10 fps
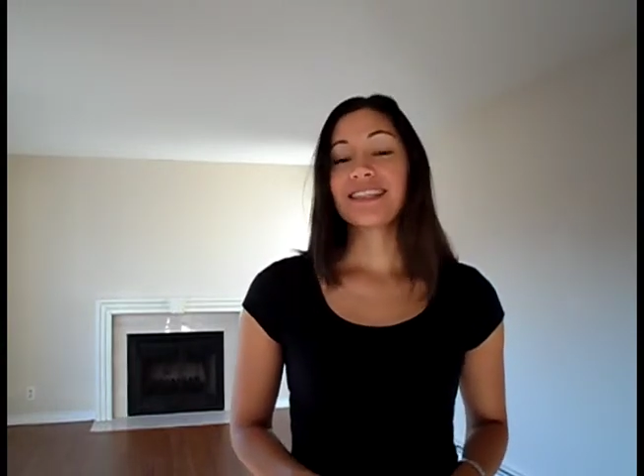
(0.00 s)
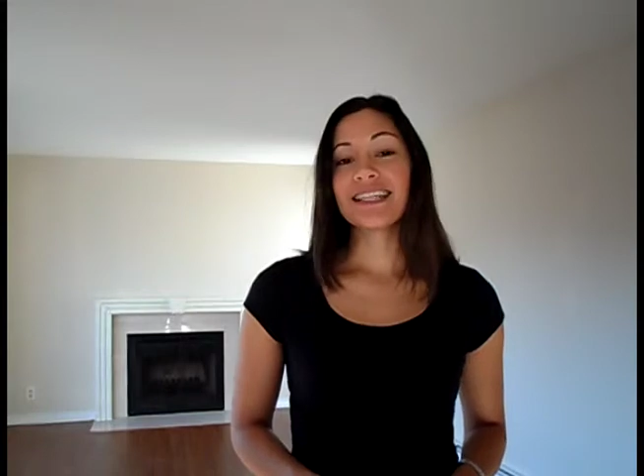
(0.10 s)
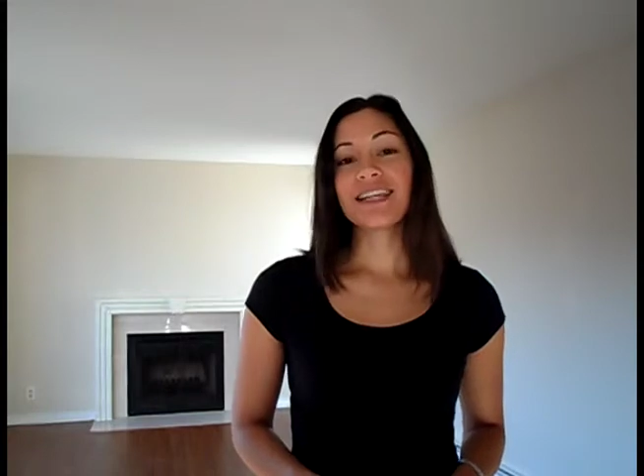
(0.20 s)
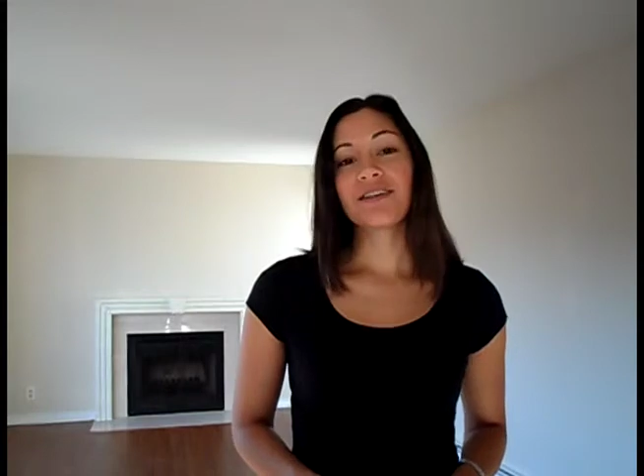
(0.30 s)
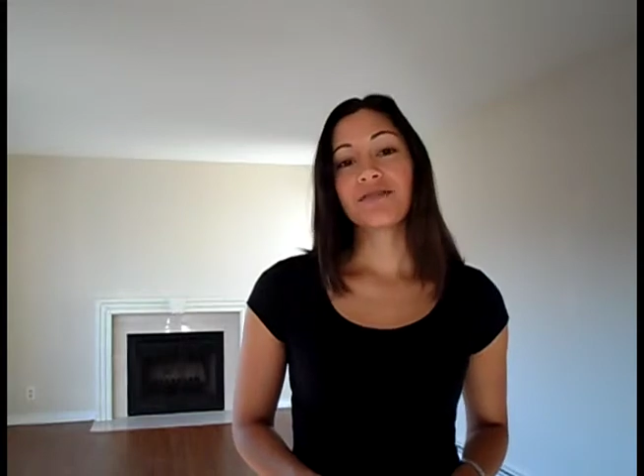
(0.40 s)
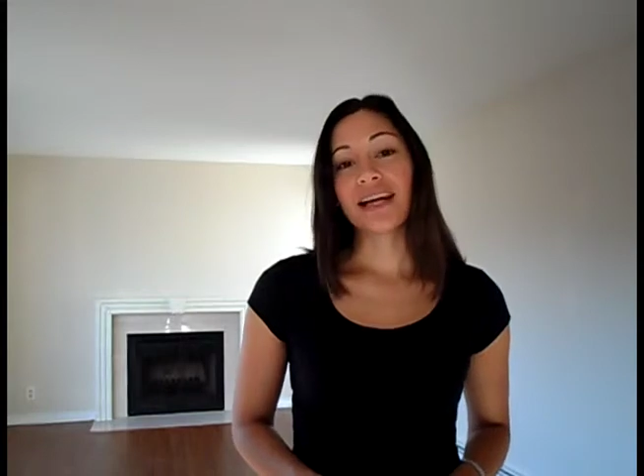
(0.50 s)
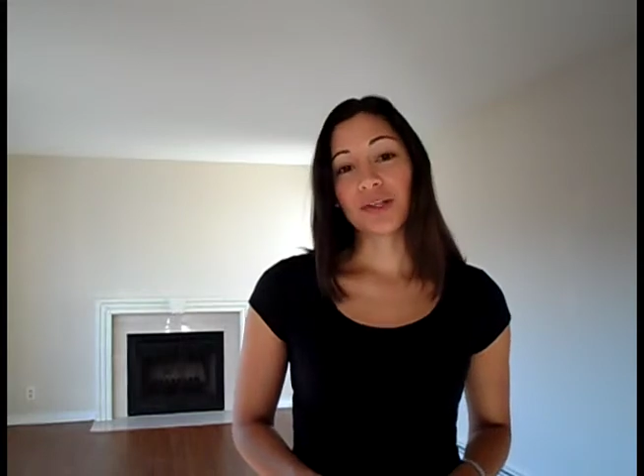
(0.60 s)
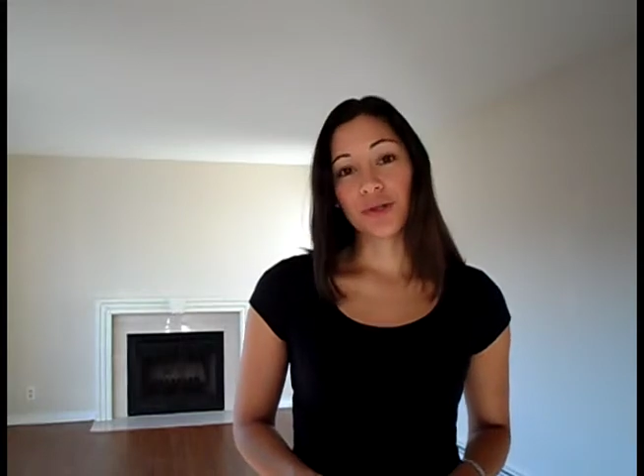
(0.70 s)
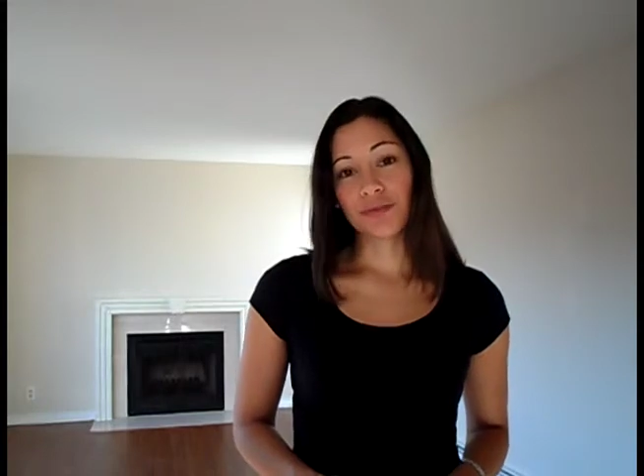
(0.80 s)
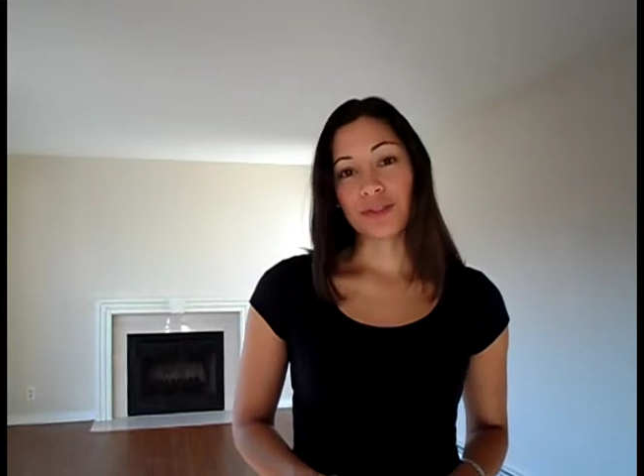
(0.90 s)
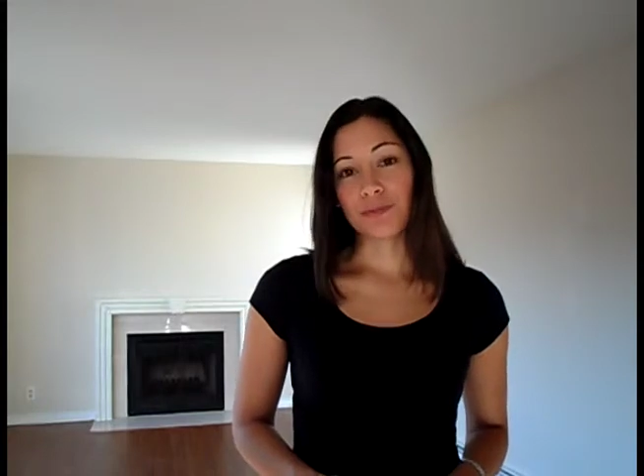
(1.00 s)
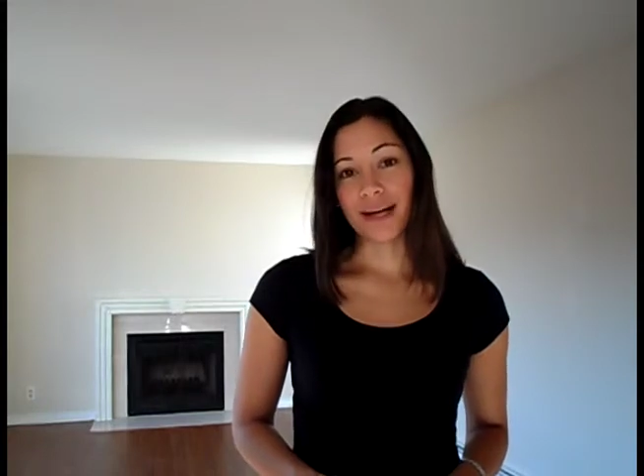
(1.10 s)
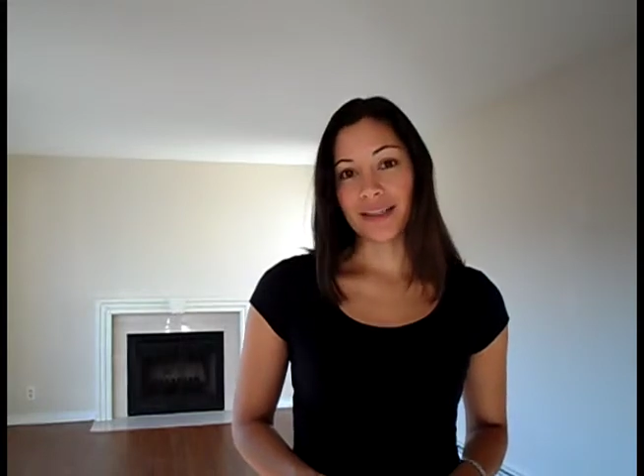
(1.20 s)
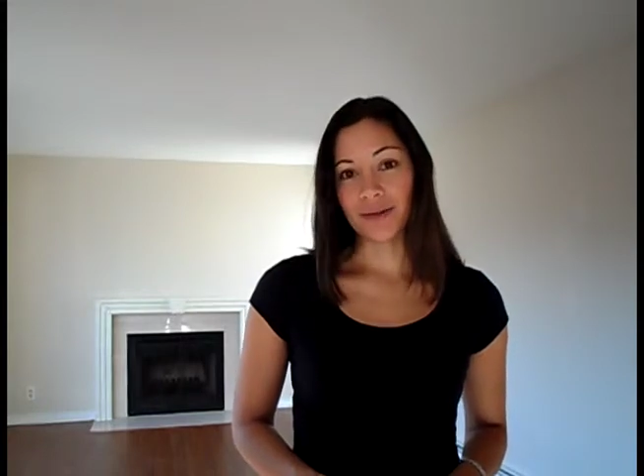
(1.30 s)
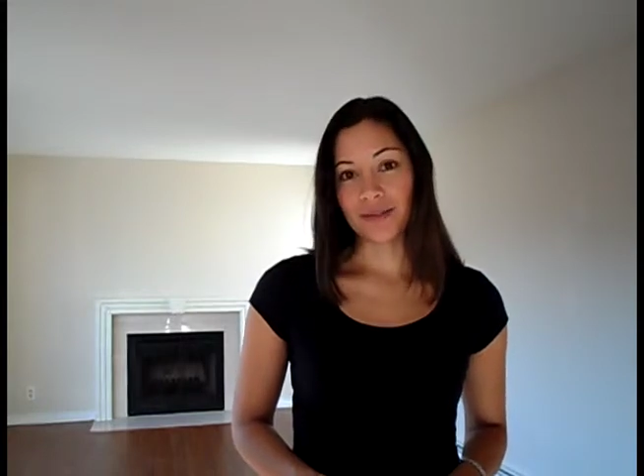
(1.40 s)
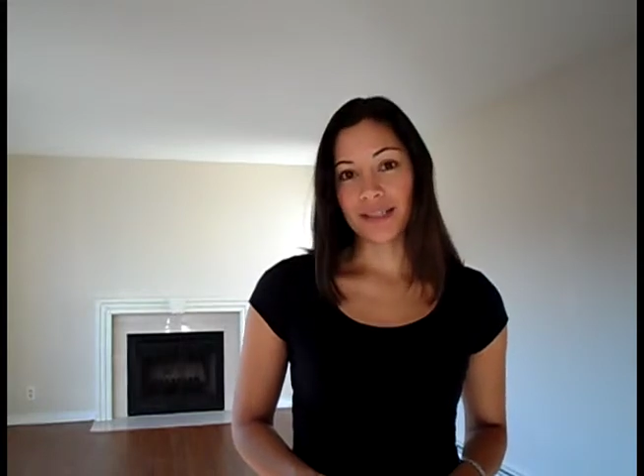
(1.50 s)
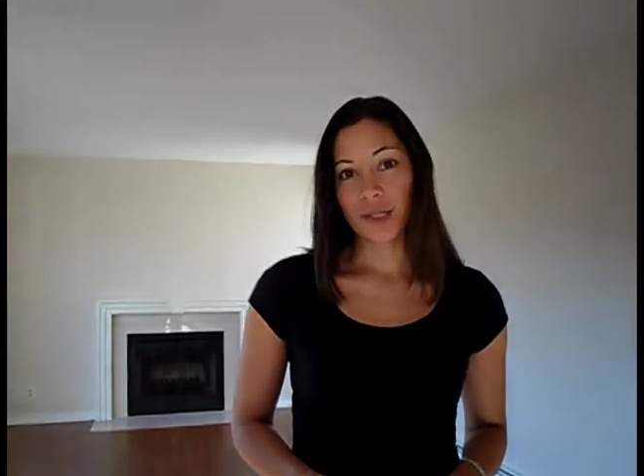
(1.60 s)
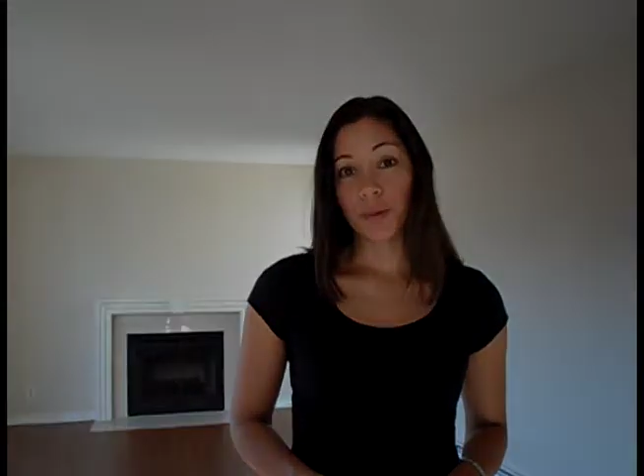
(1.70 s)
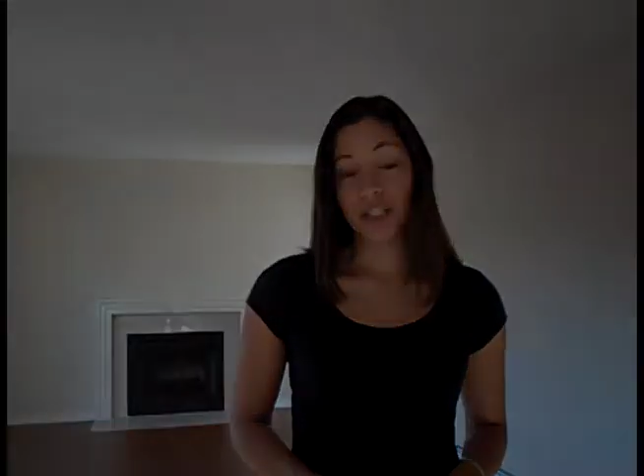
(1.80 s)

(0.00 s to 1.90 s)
City of Vancouver's bylaws,